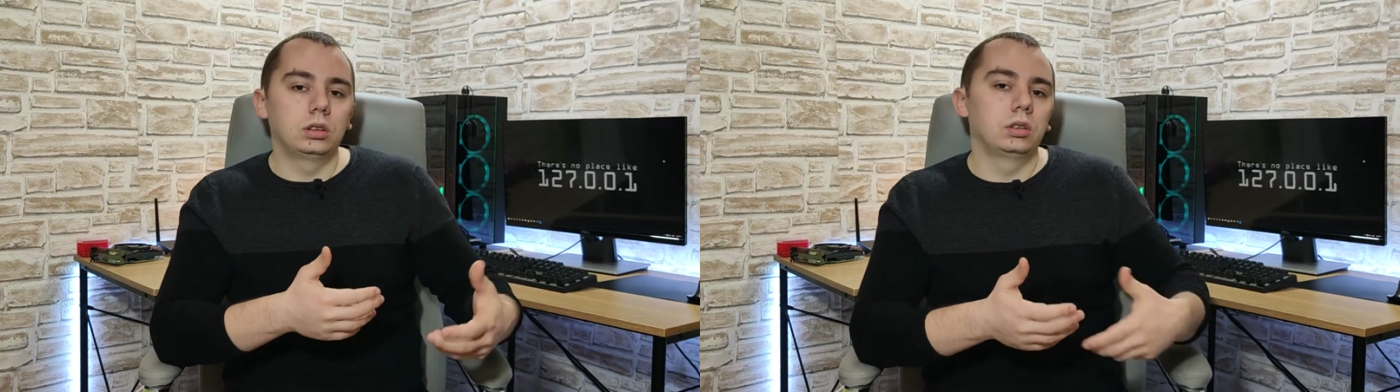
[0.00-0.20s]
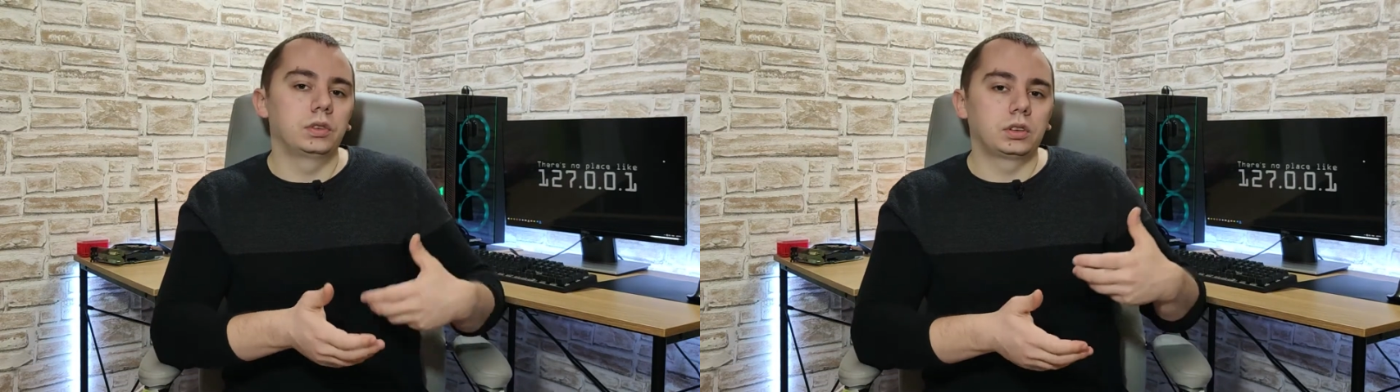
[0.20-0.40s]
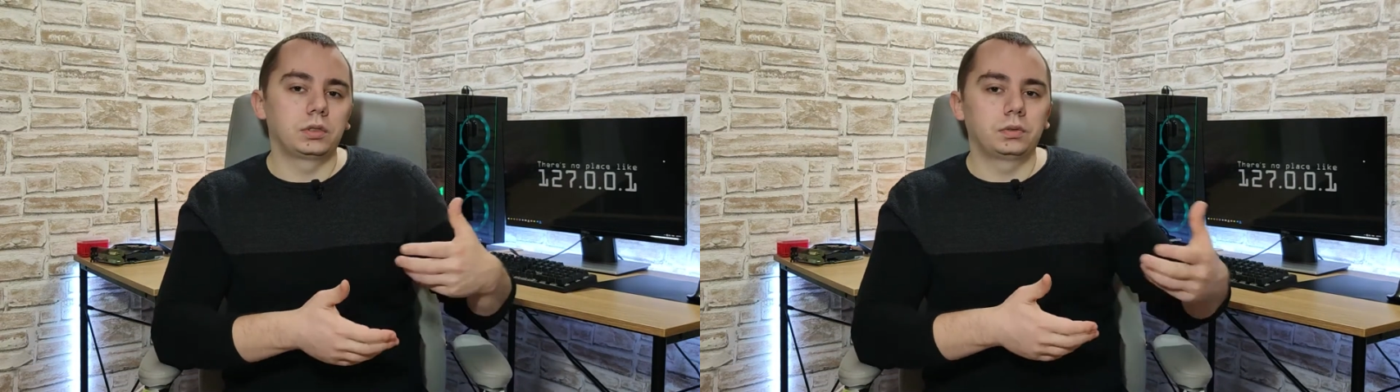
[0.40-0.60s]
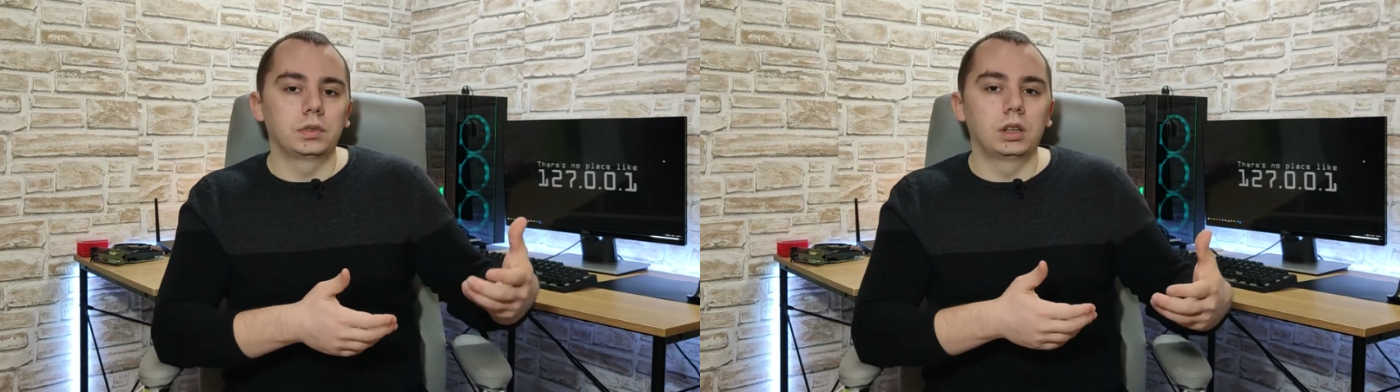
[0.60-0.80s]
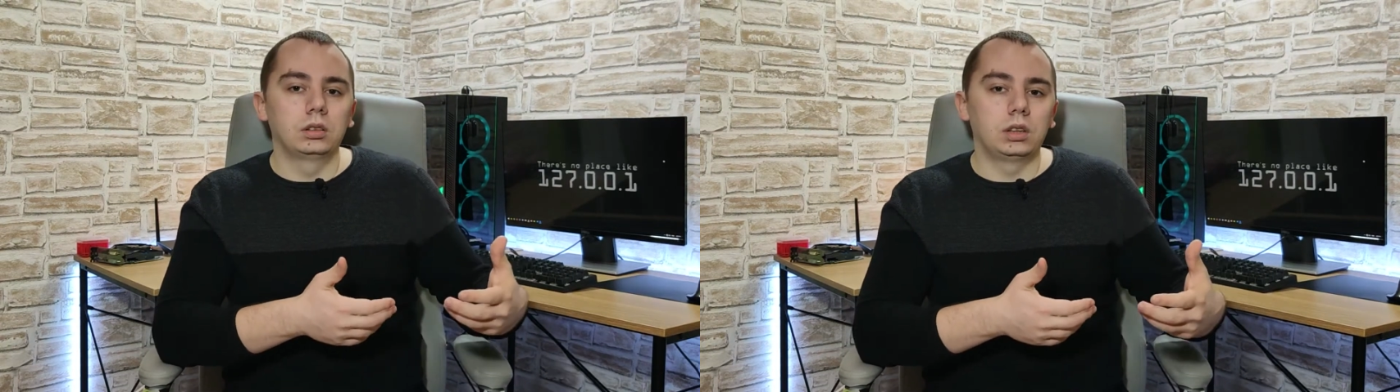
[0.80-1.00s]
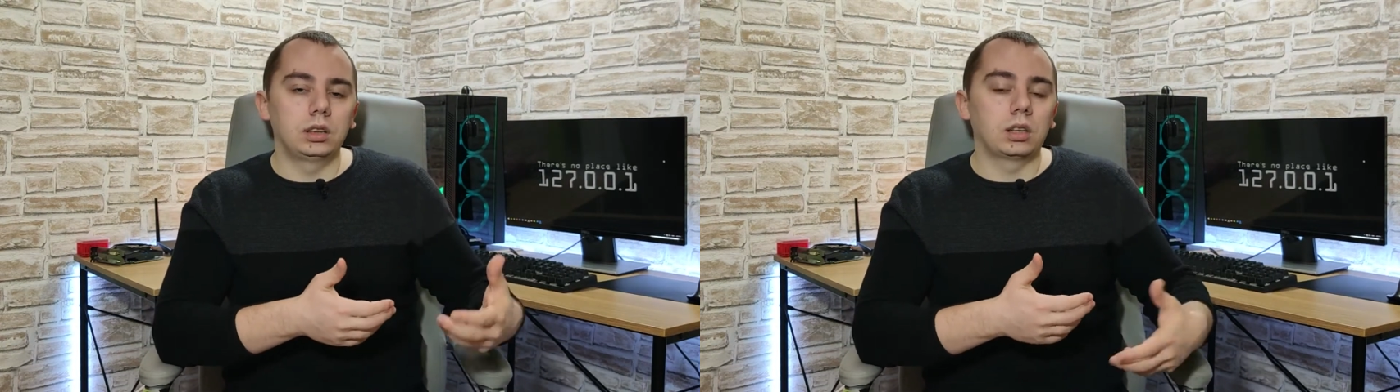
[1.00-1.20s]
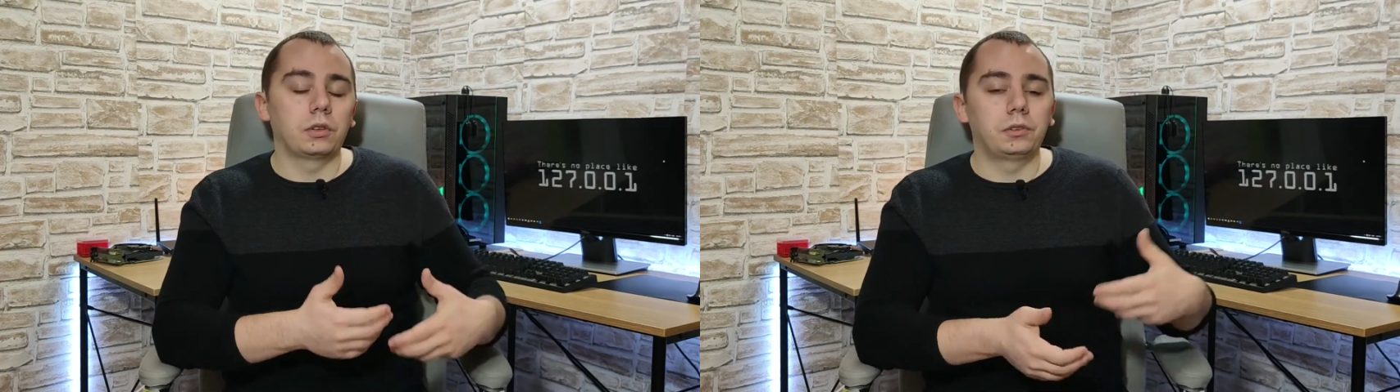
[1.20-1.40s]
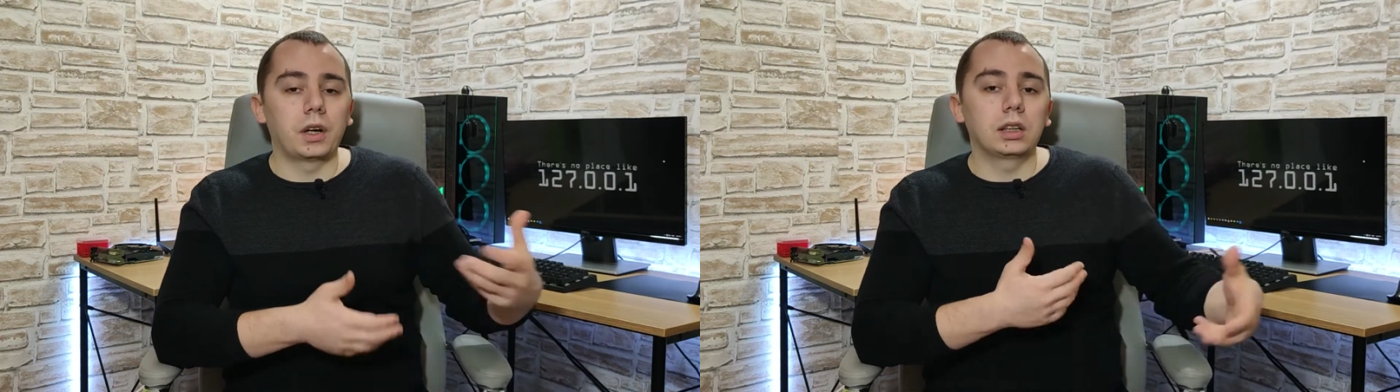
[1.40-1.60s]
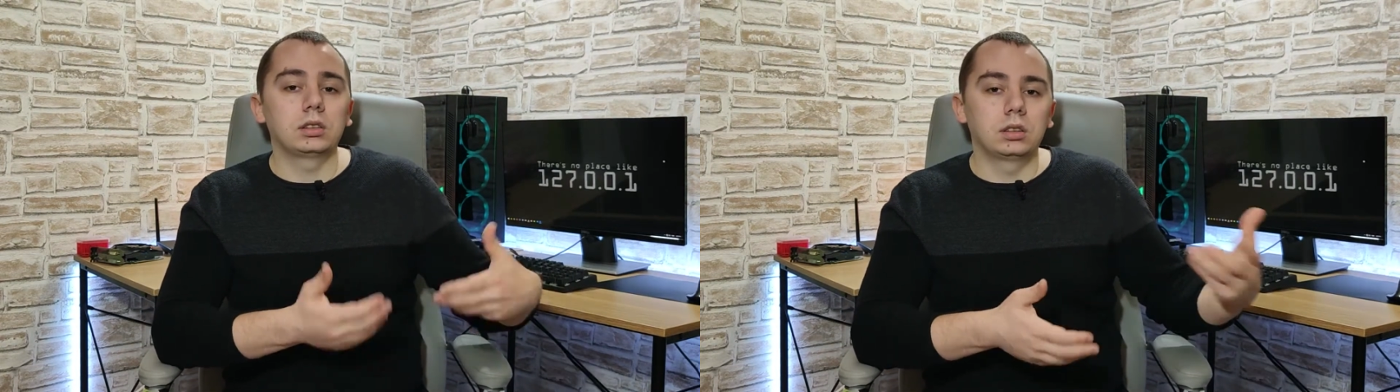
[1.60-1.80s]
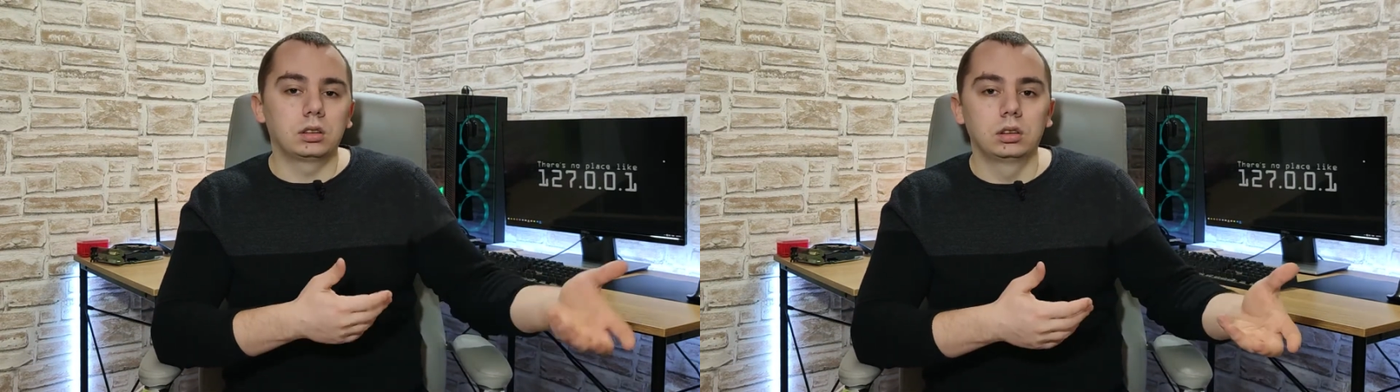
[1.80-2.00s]
delivers data
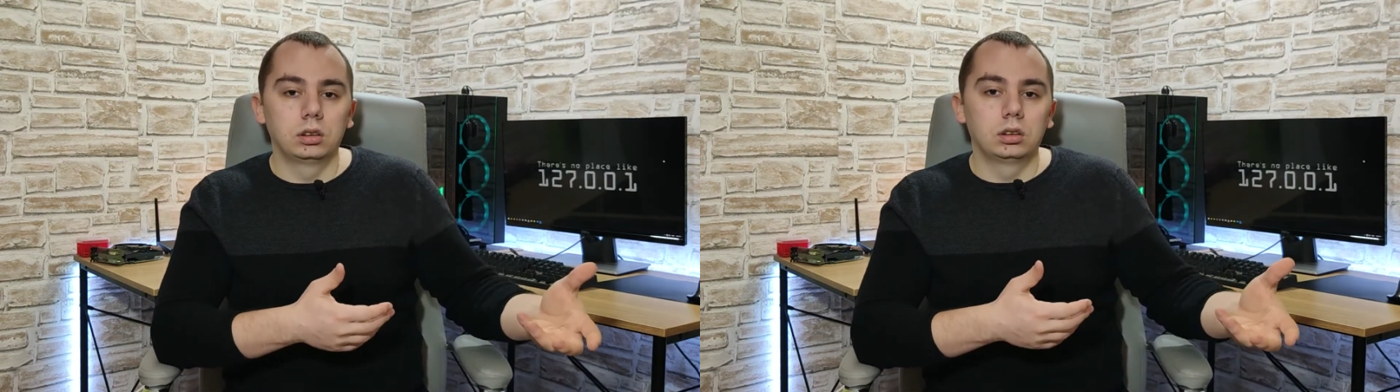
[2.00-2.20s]
faster